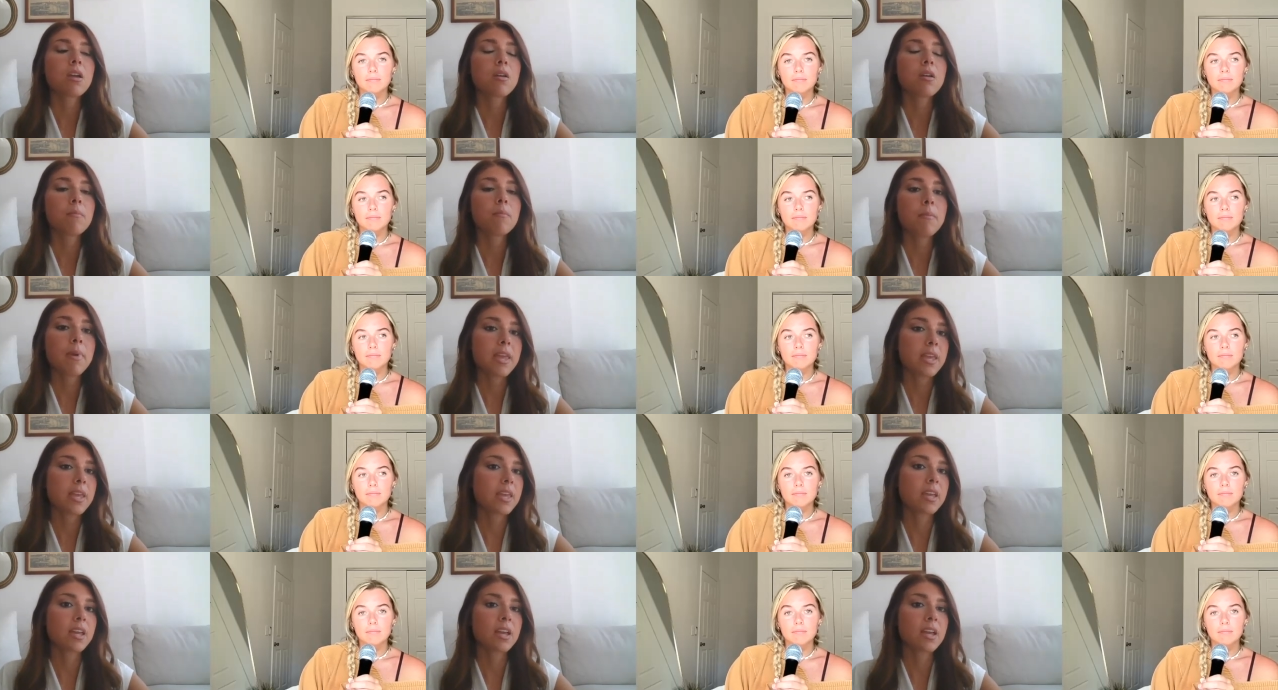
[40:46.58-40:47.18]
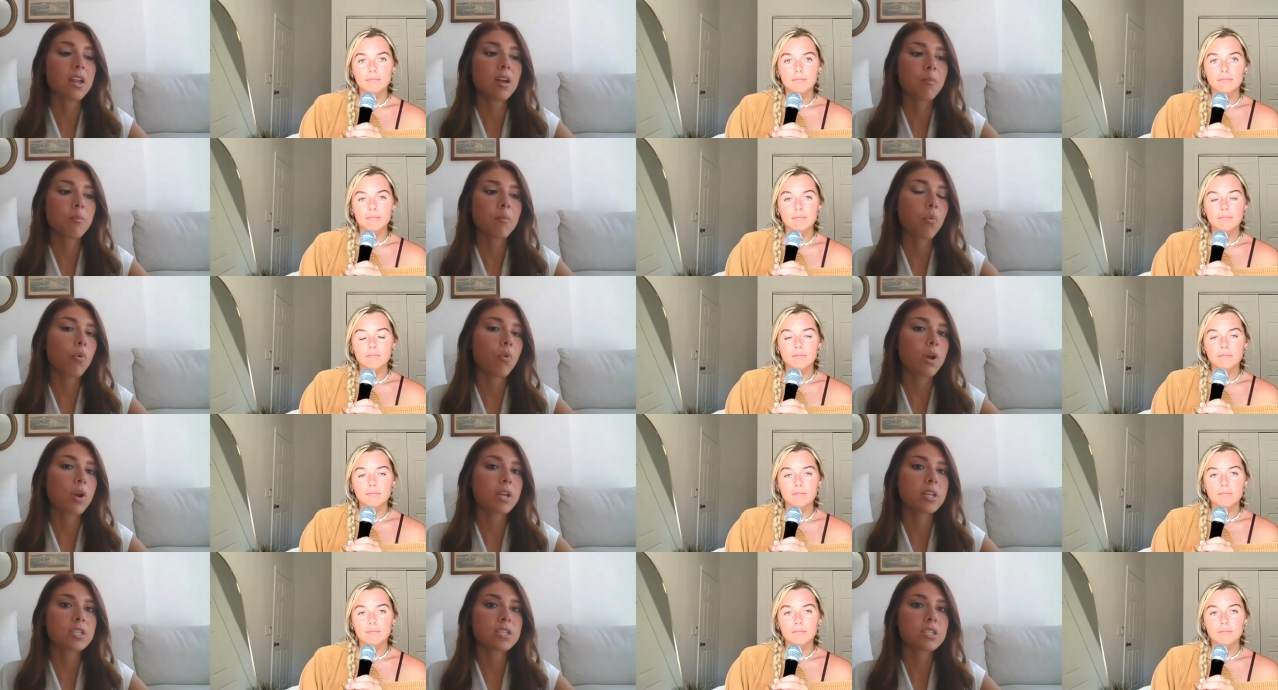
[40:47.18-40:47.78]
Speaker 1: making it a
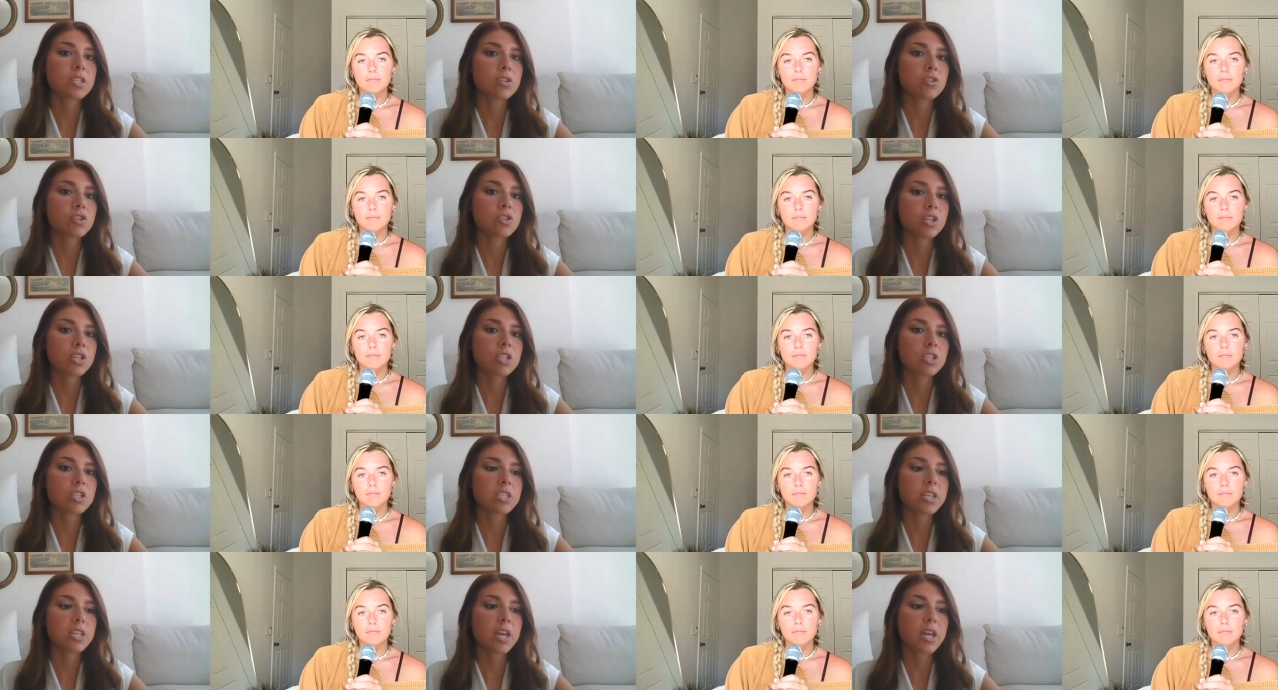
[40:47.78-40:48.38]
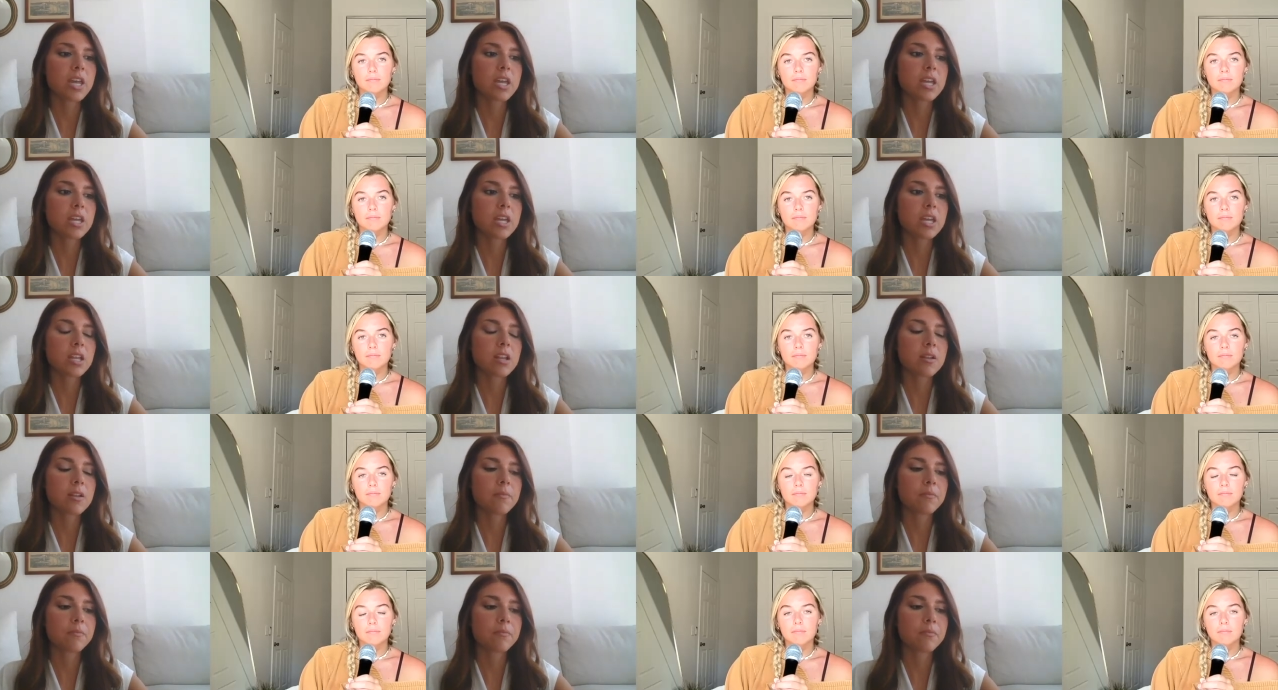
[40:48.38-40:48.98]
point to just like
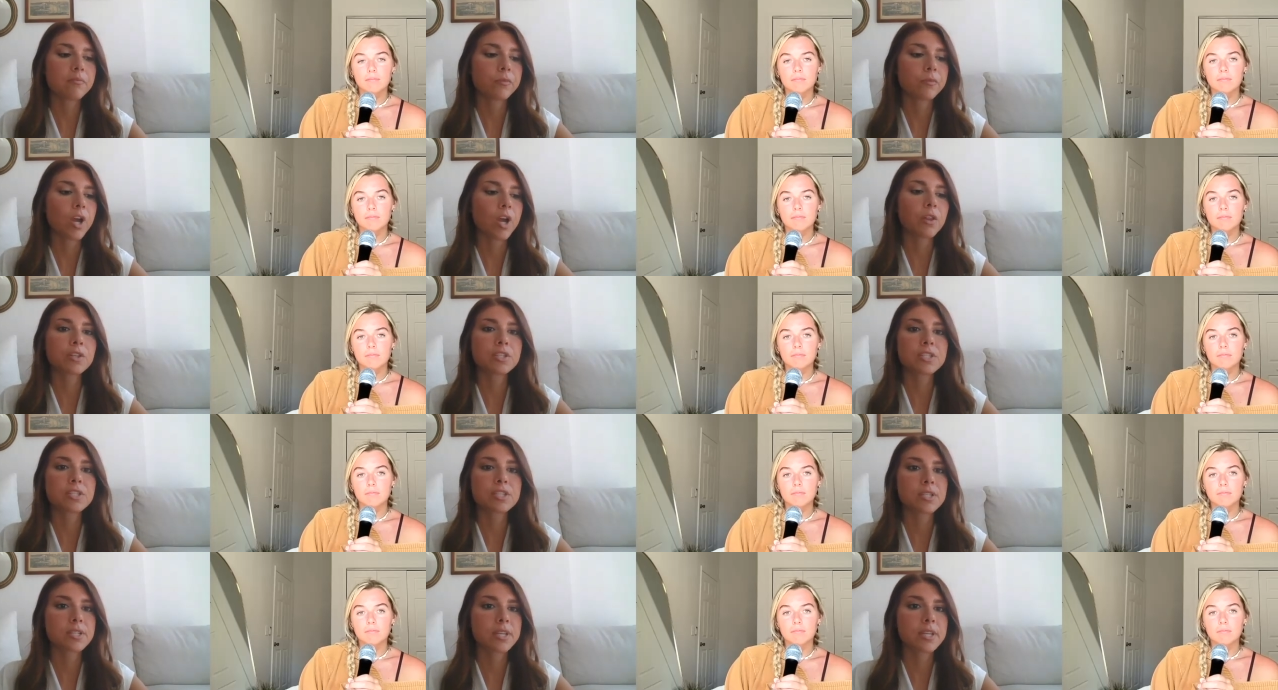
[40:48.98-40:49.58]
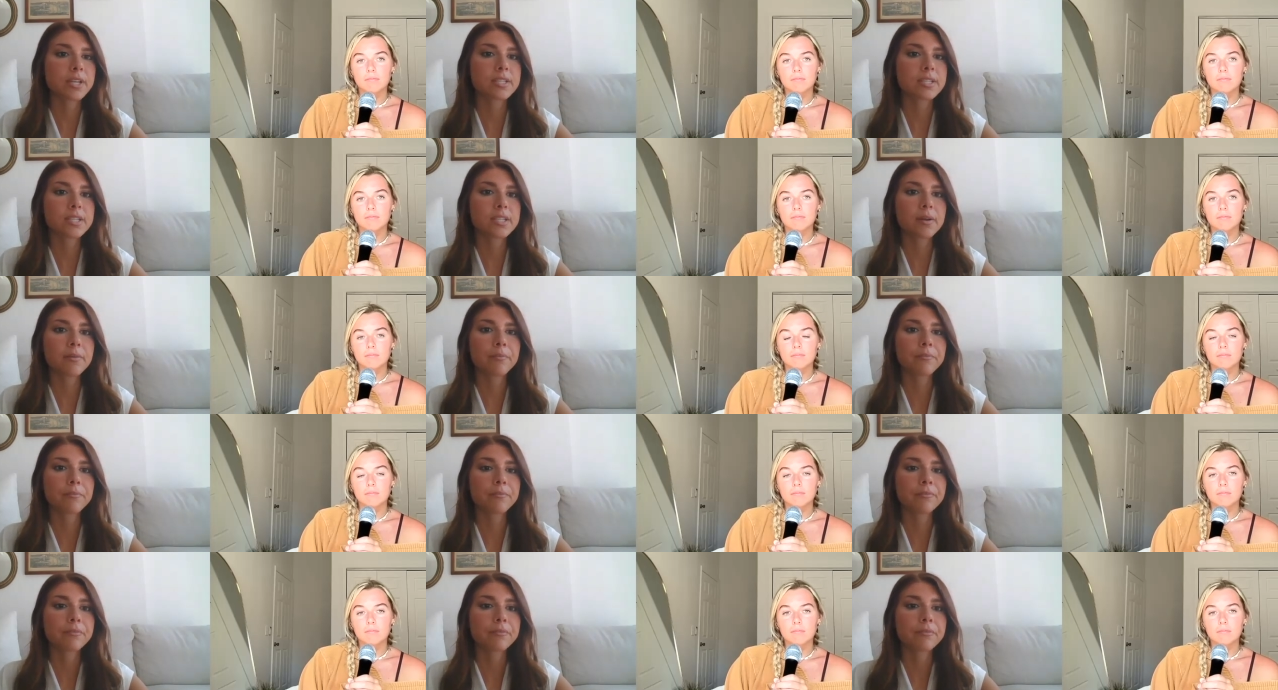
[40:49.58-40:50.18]
not listen to like
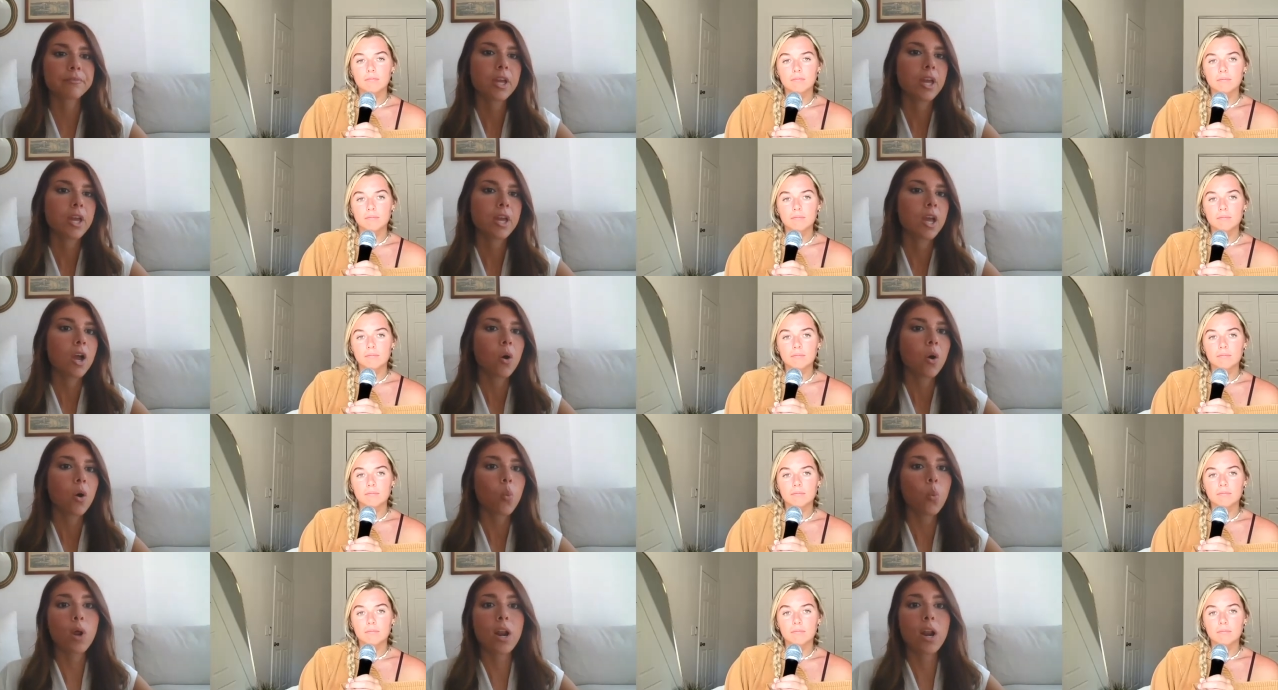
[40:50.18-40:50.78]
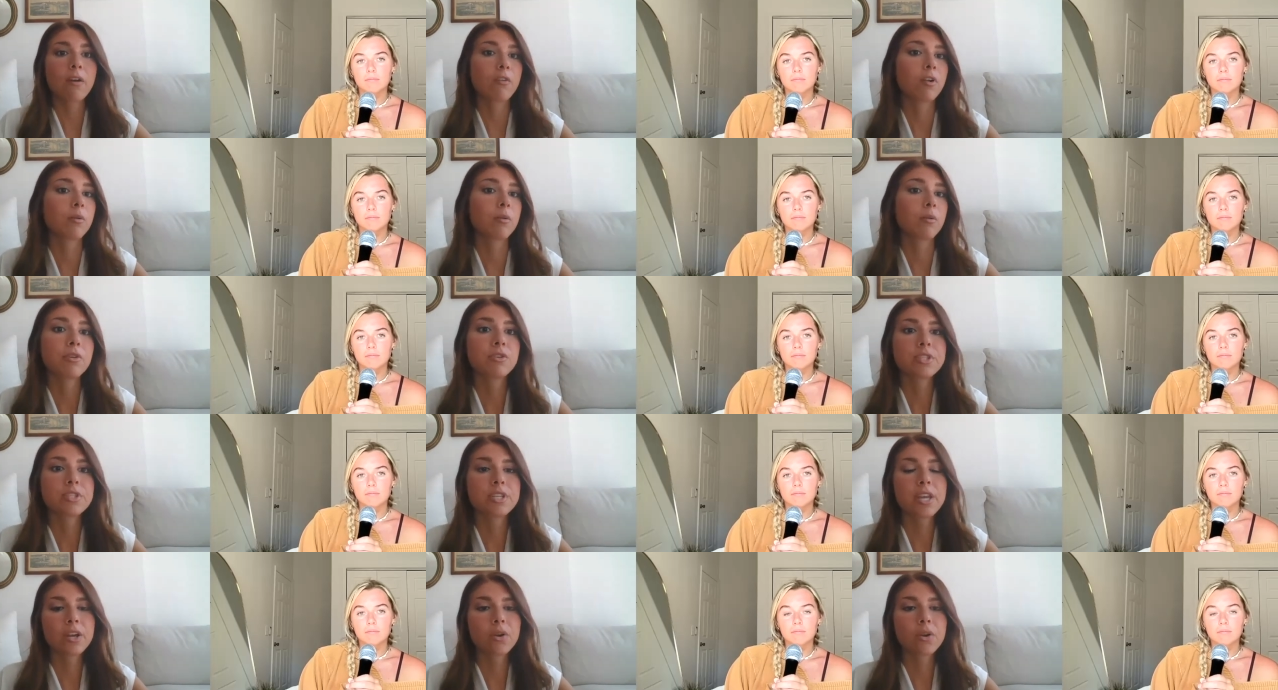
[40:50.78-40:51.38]
some whatever
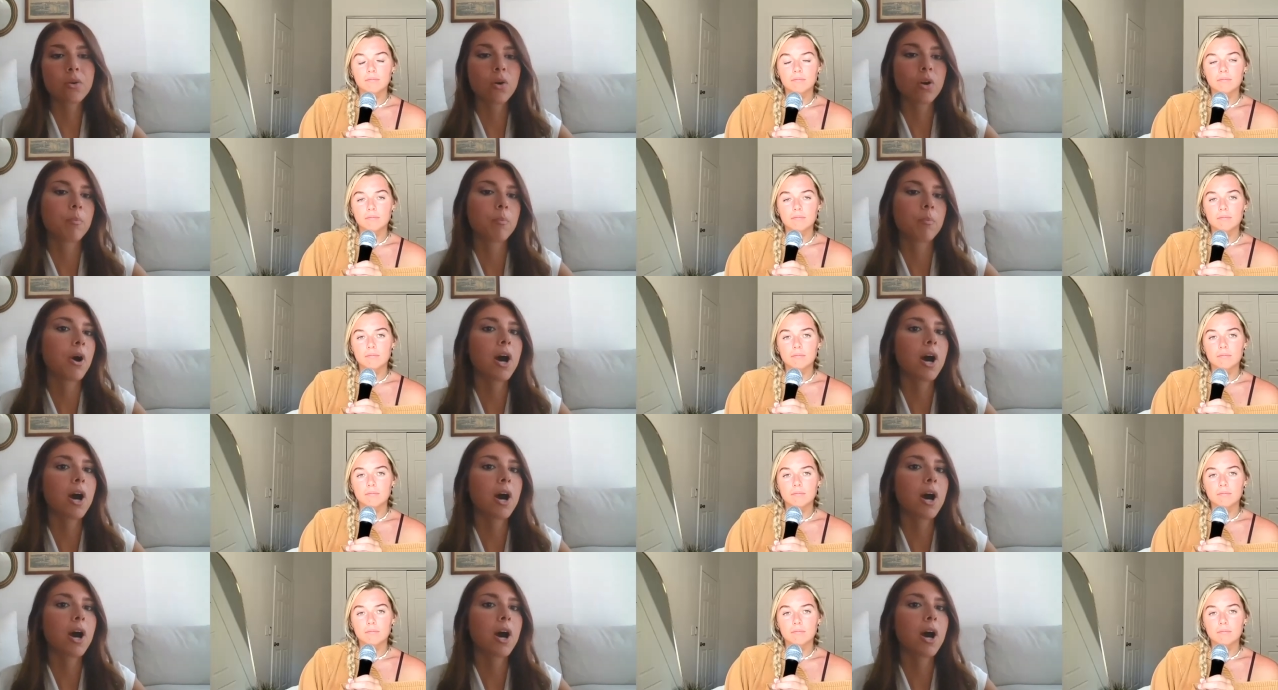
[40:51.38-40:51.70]
music or